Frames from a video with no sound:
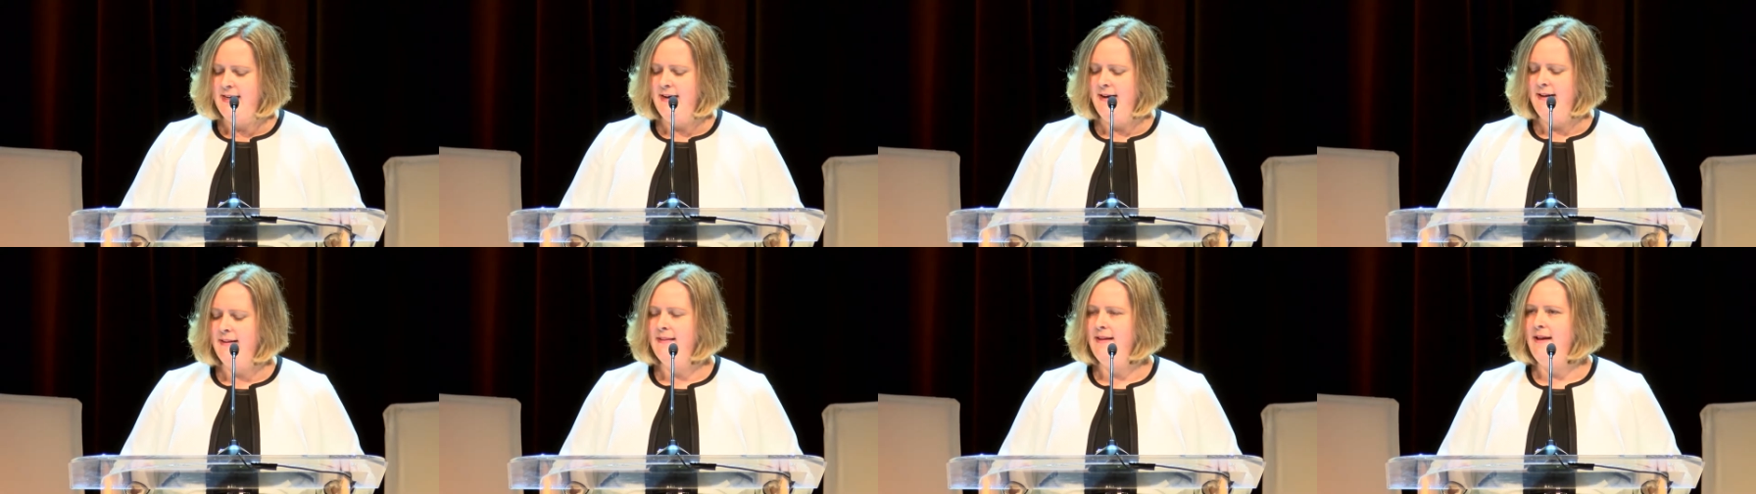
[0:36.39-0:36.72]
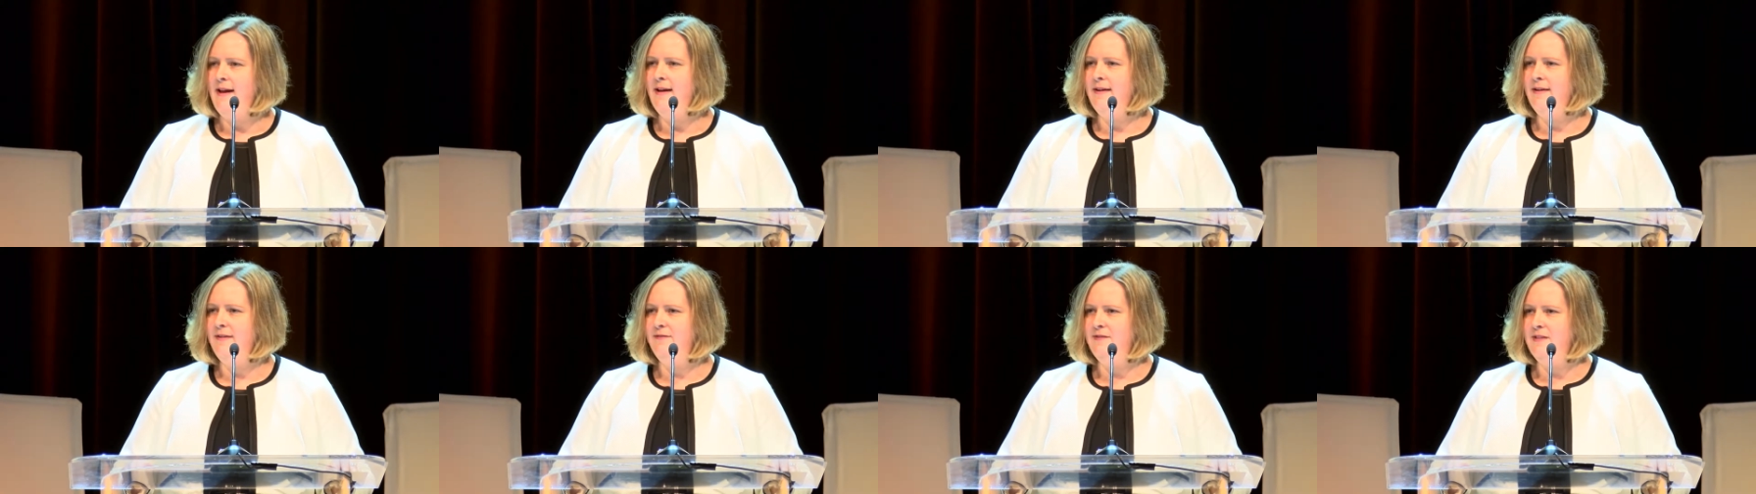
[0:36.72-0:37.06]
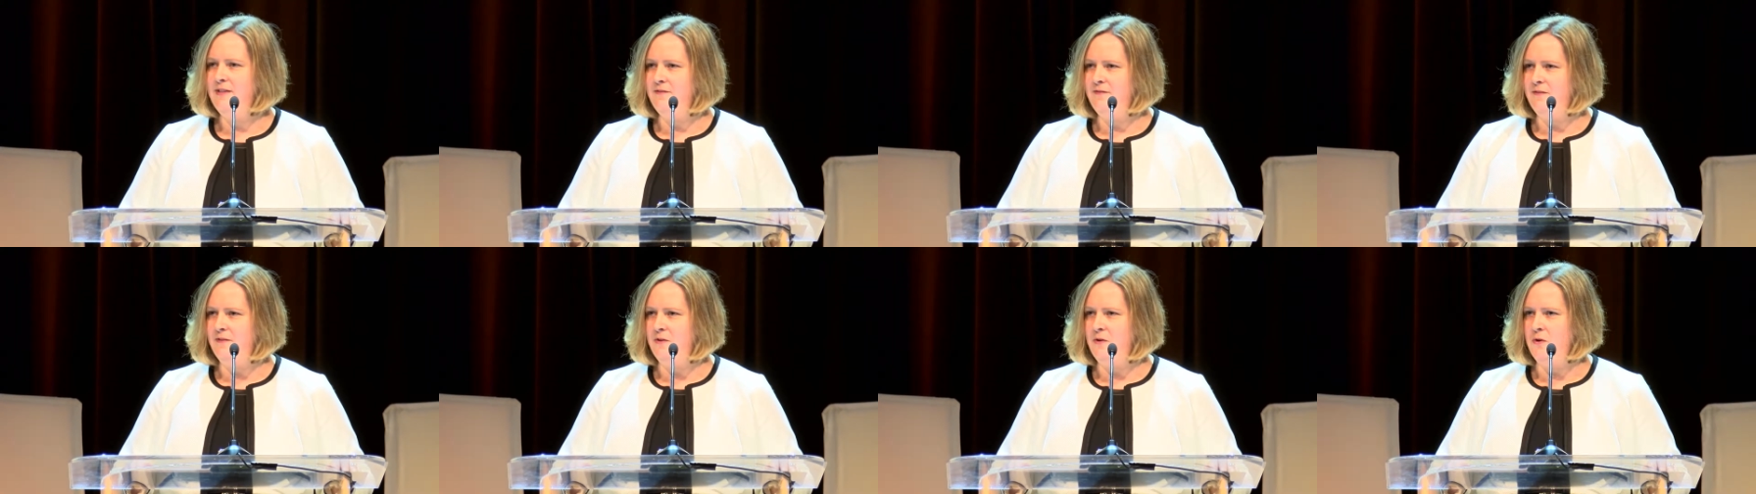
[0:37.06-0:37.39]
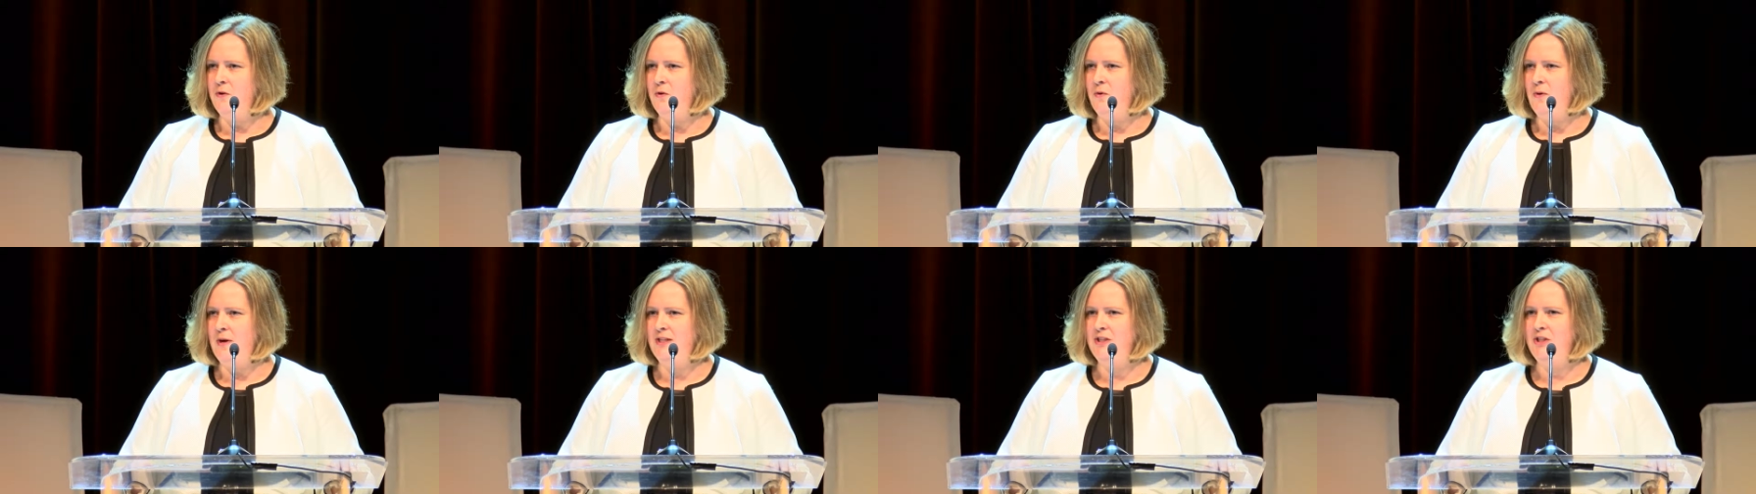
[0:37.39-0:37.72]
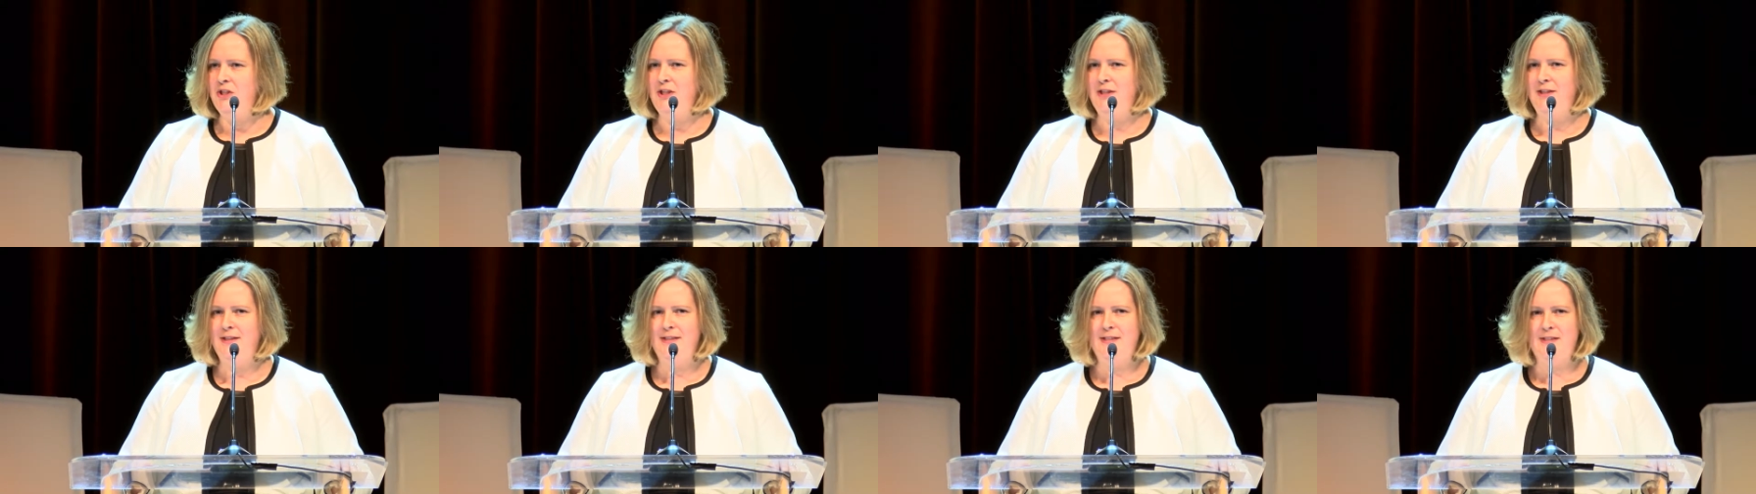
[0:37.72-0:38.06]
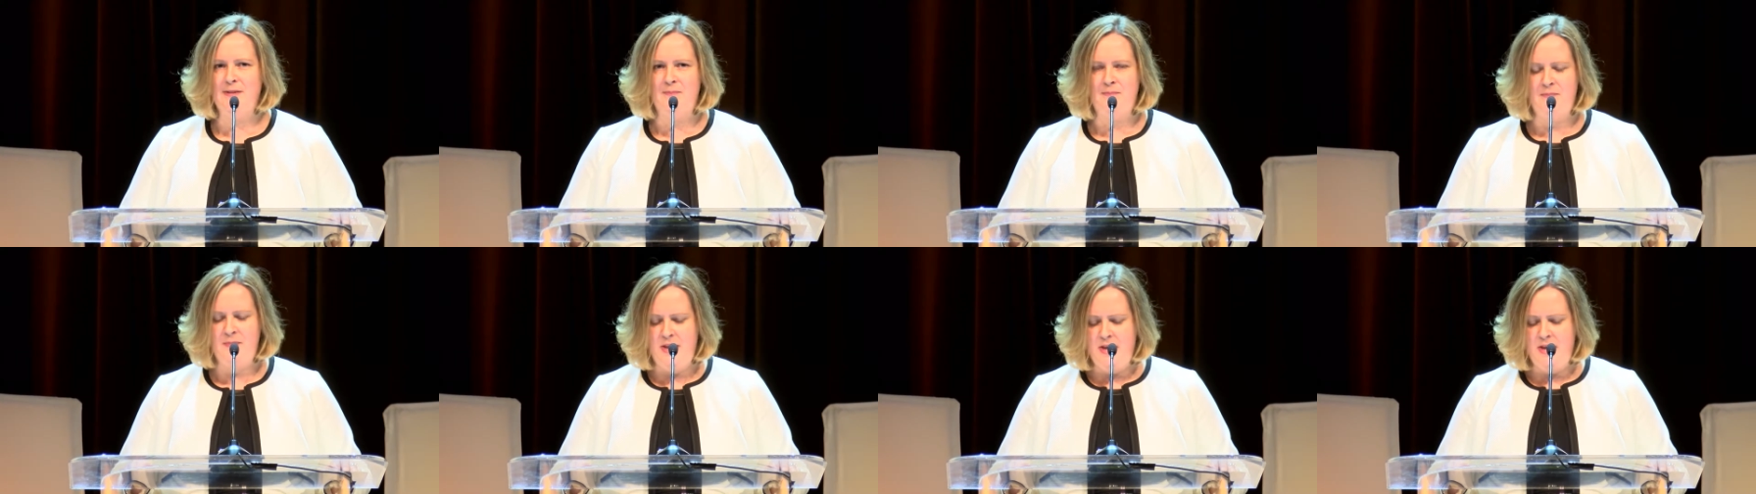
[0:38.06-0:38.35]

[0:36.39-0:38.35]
a lot of difficult questions